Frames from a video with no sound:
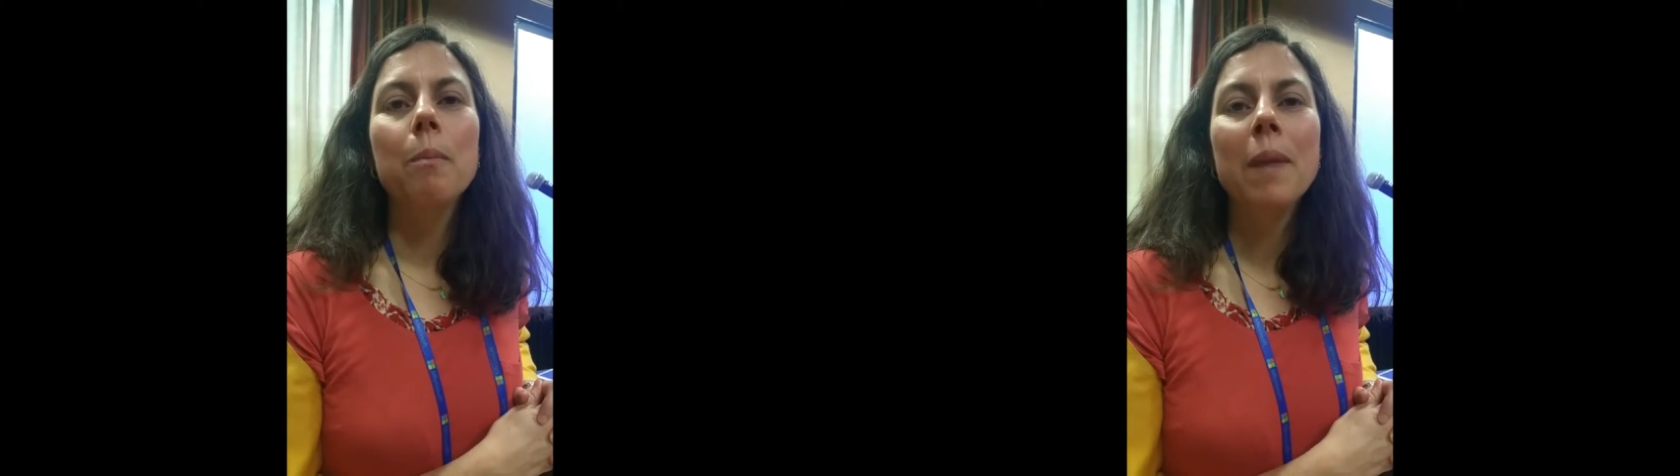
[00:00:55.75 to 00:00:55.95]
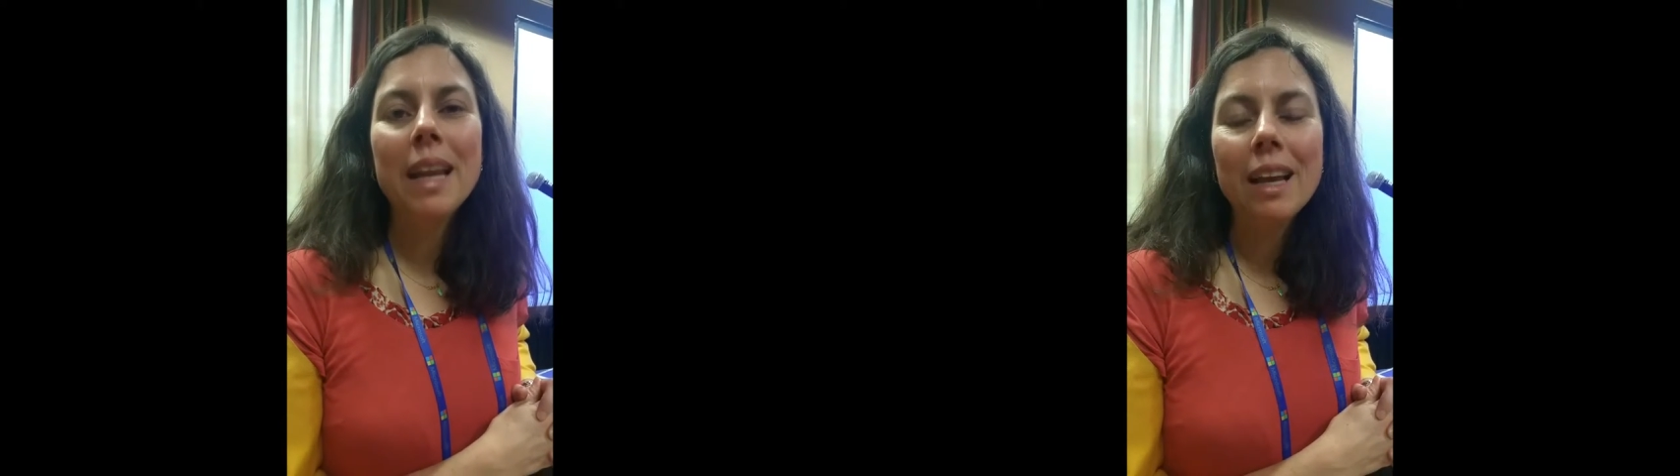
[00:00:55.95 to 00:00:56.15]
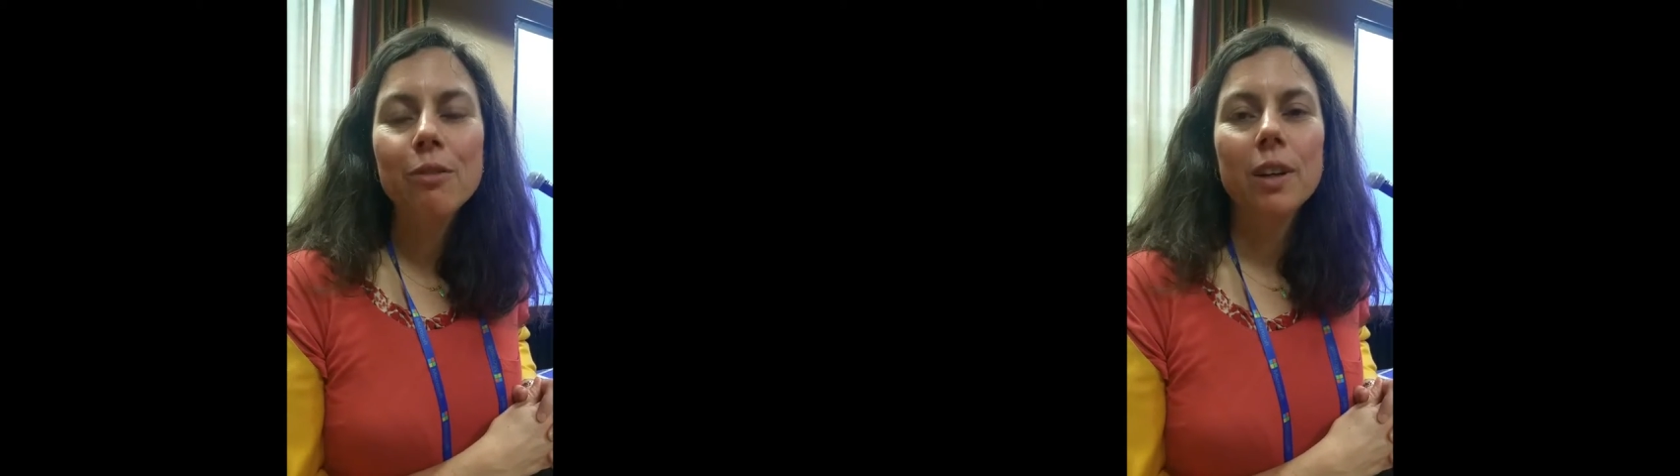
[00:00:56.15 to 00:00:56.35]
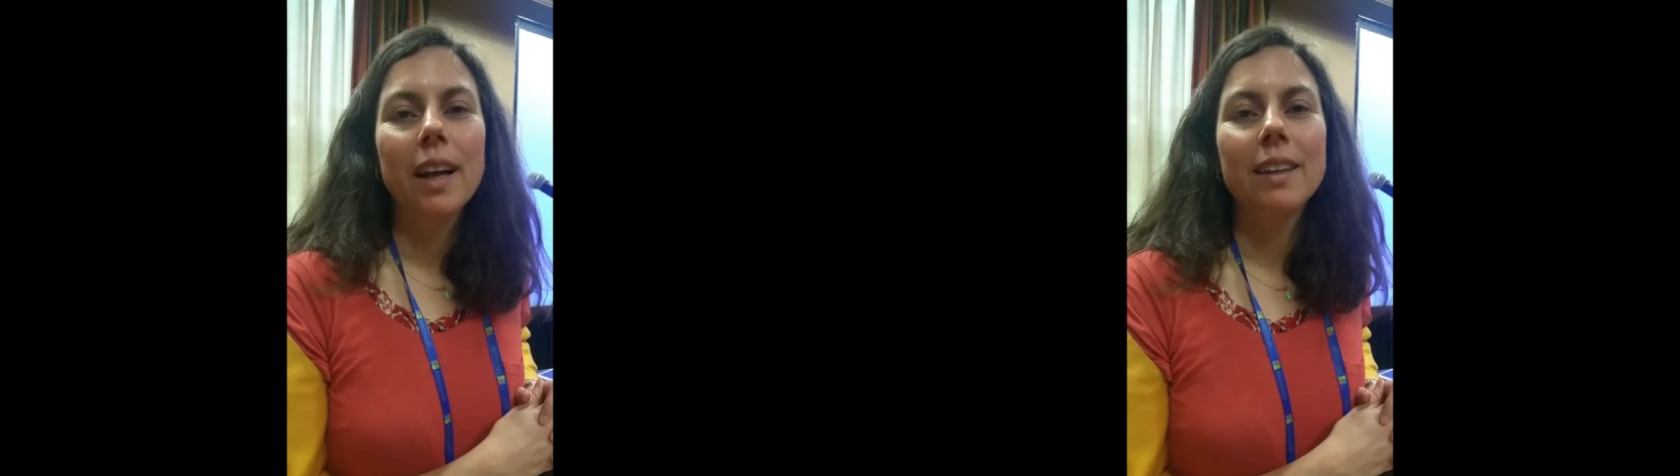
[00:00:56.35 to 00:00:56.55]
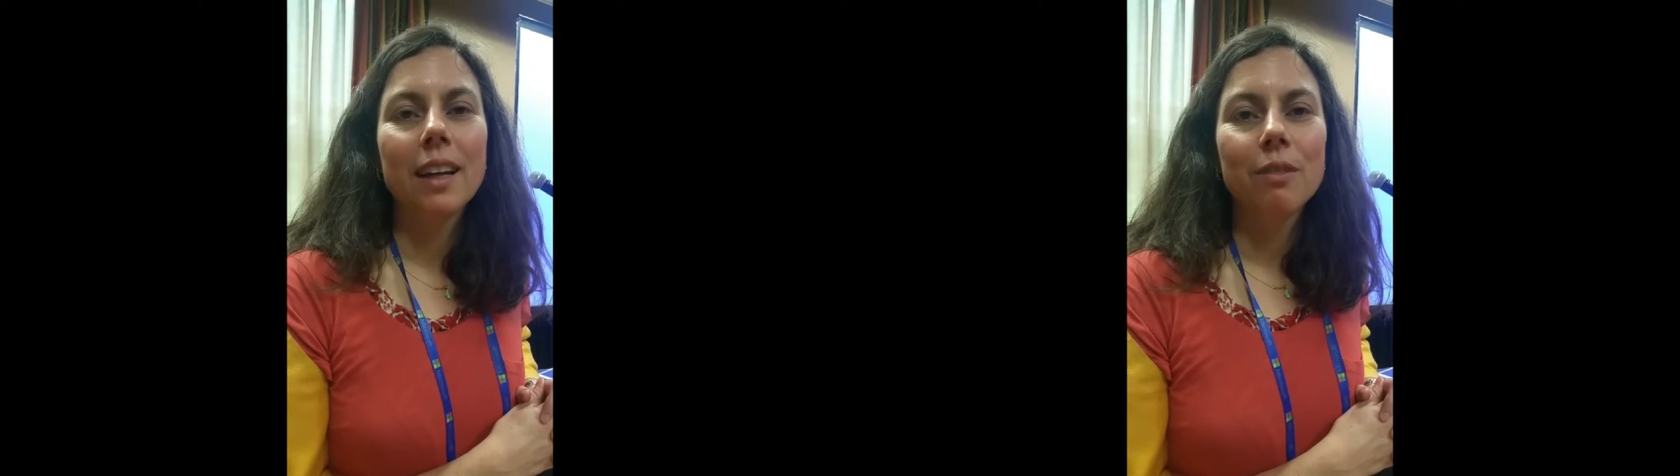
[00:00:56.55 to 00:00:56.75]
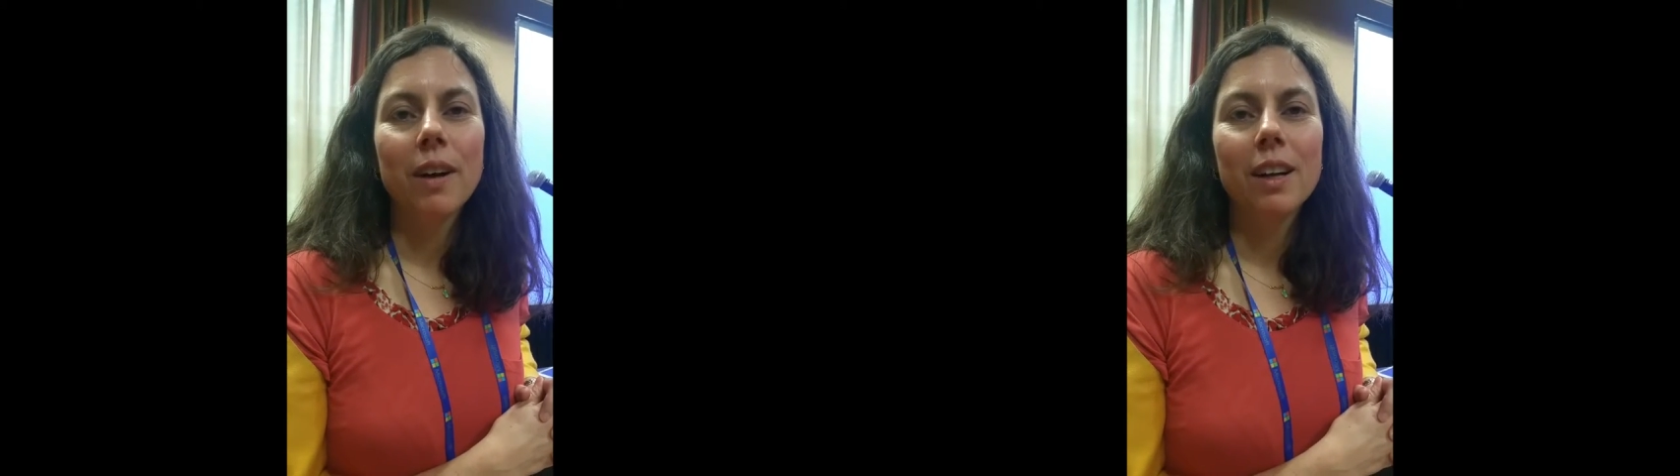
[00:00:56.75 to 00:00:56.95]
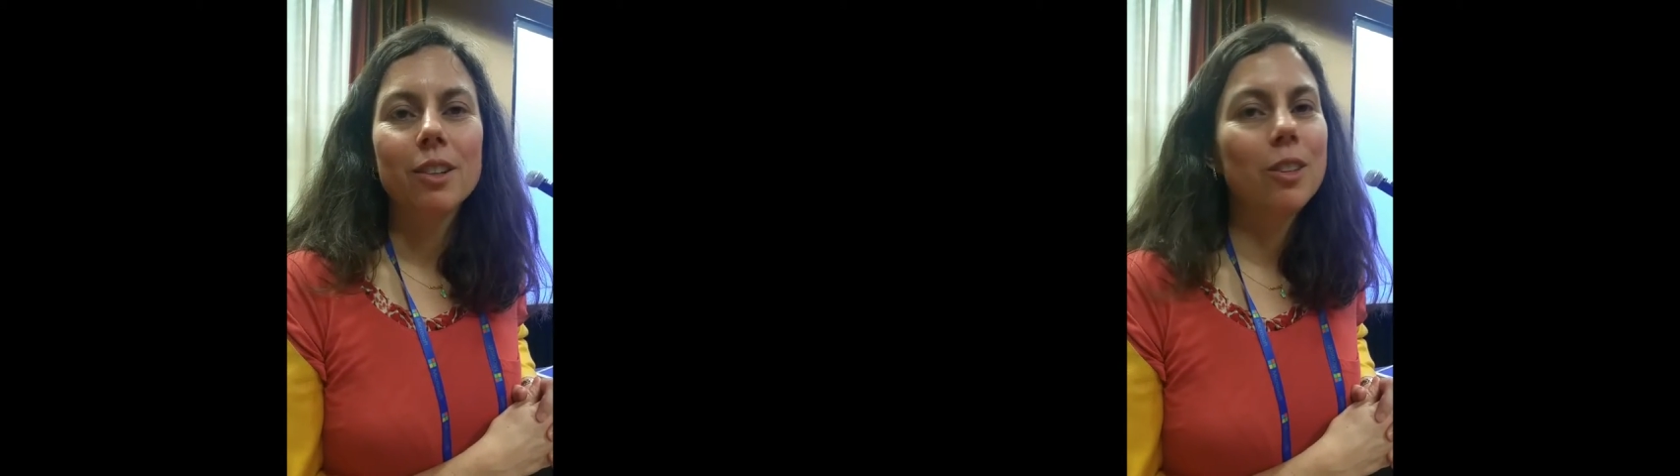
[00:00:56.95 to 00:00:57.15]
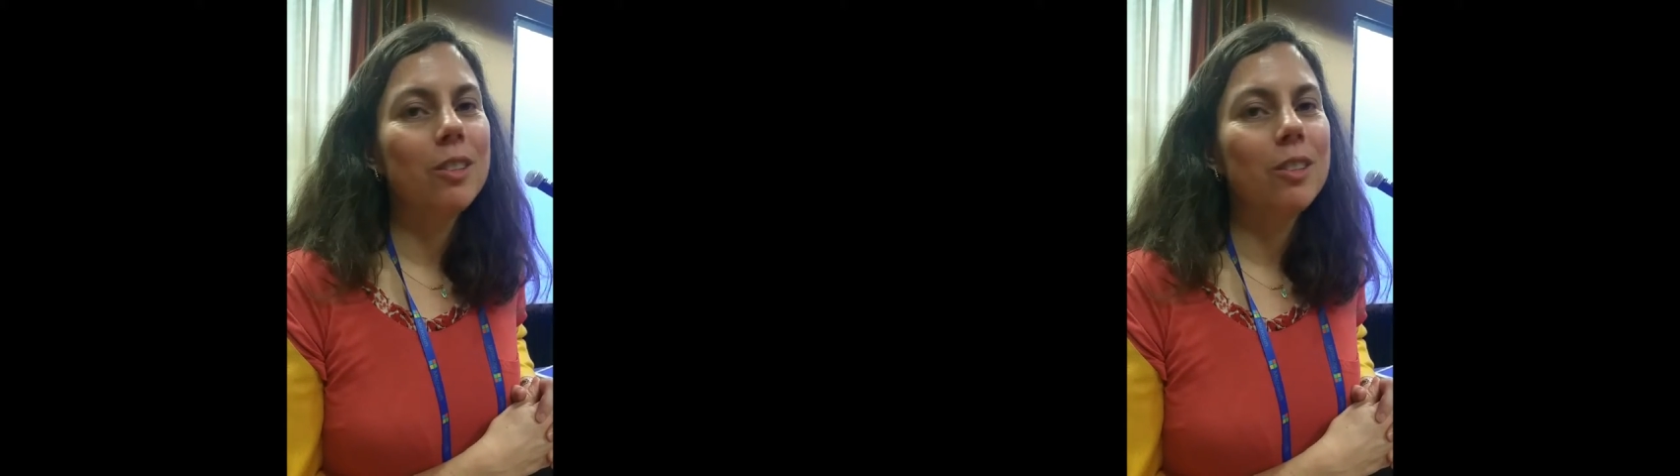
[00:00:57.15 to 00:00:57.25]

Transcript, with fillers: meaningful identifiers.